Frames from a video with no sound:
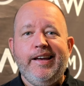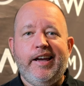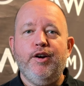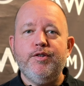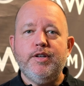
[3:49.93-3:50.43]

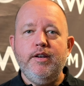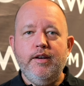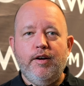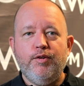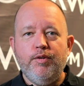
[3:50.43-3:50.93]
Here's
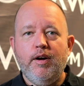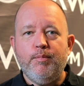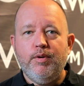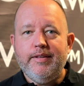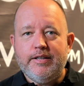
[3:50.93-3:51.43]
another
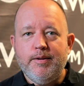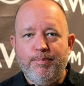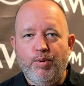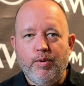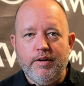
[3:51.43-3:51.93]
number that's
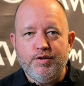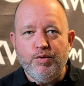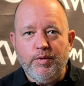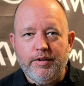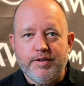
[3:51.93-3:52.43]
important to
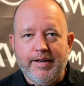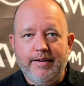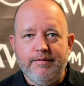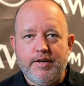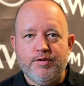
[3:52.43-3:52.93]
real estate
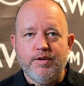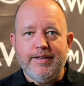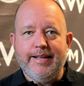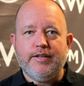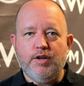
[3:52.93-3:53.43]
investors,
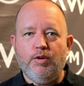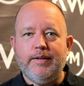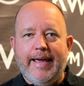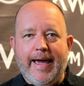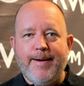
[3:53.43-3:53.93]
and that's called
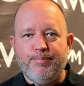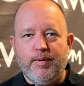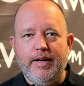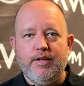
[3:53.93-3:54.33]
cap rate.